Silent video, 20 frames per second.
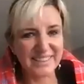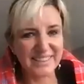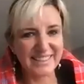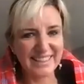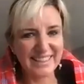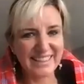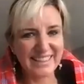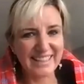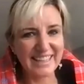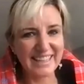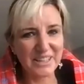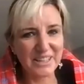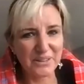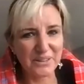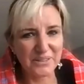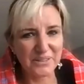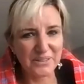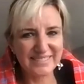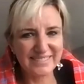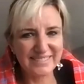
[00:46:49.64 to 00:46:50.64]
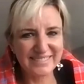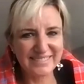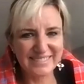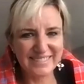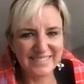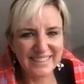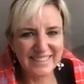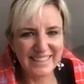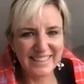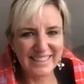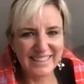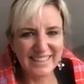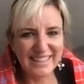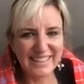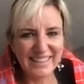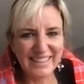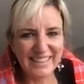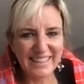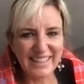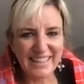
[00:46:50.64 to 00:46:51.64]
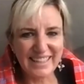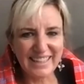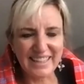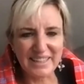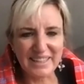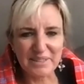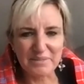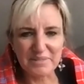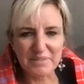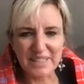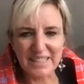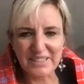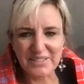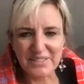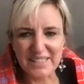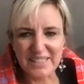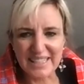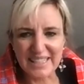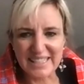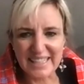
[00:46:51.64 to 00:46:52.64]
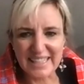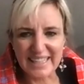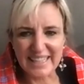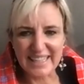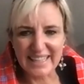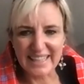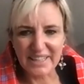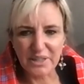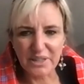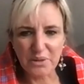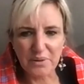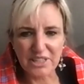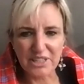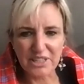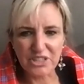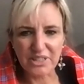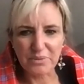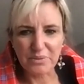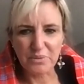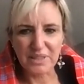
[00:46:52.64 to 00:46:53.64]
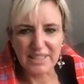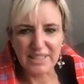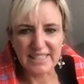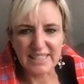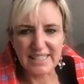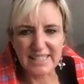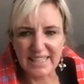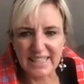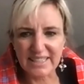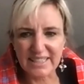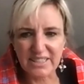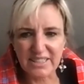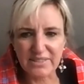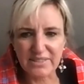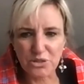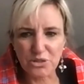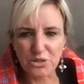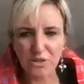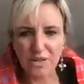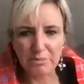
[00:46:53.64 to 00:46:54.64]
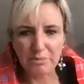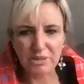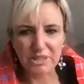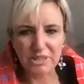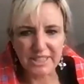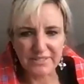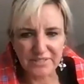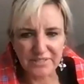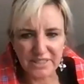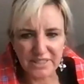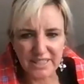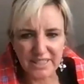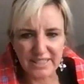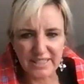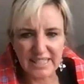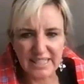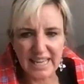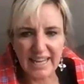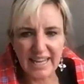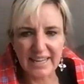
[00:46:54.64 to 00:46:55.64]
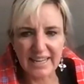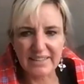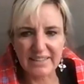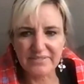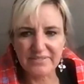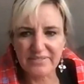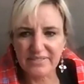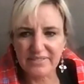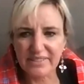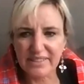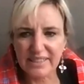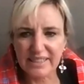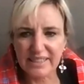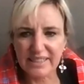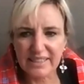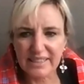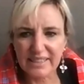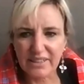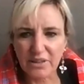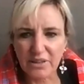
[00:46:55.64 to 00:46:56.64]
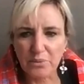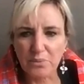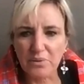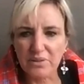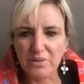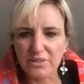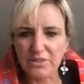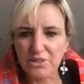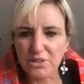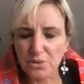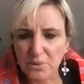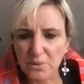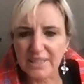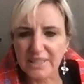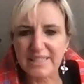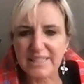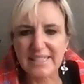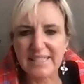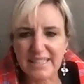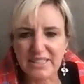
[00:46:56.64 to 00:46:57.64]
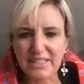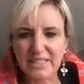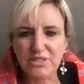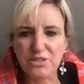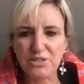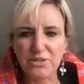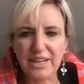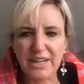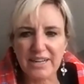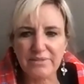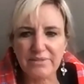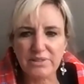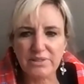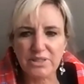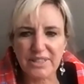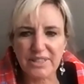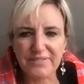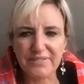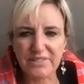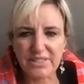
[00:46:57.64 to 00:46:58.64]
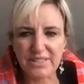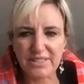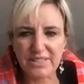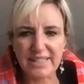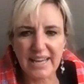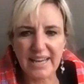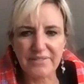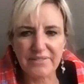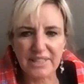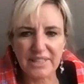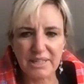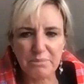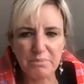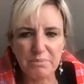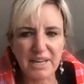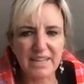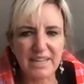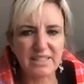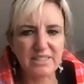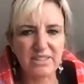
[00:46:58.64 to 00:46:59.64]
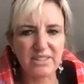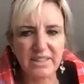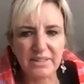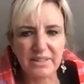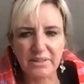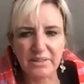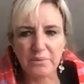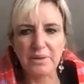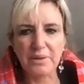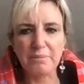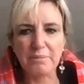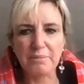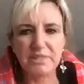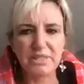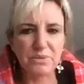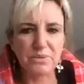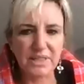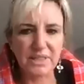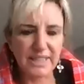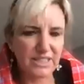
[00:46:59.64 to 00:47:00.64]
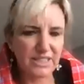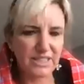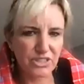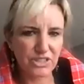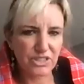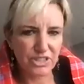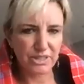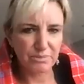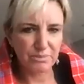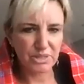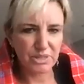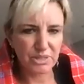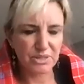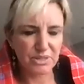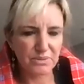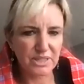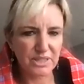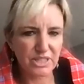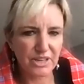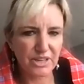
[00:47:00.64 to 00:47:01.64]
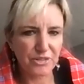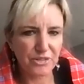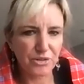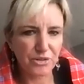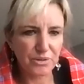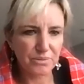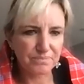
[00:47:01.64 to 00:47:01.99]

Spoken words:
Thank you. As you say, Diane had a question. What extent do tribal differences have, or to what extent do tribal differences have an impact on the women's relationships to each other?